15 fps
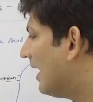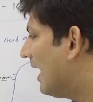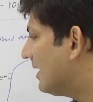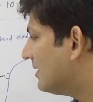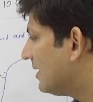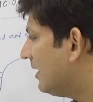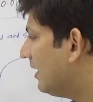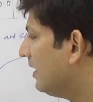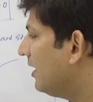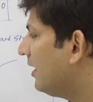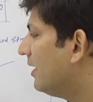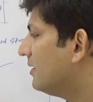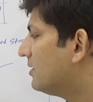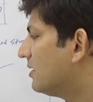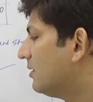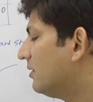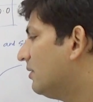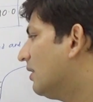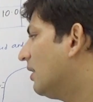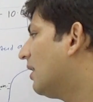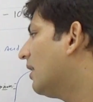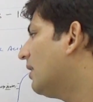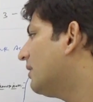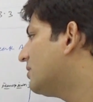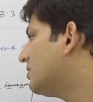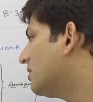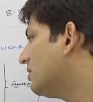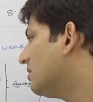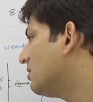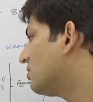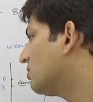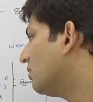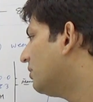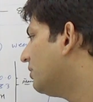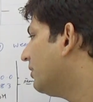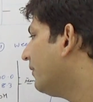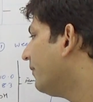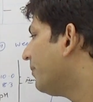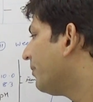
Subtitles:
as an indicator, the color change is shown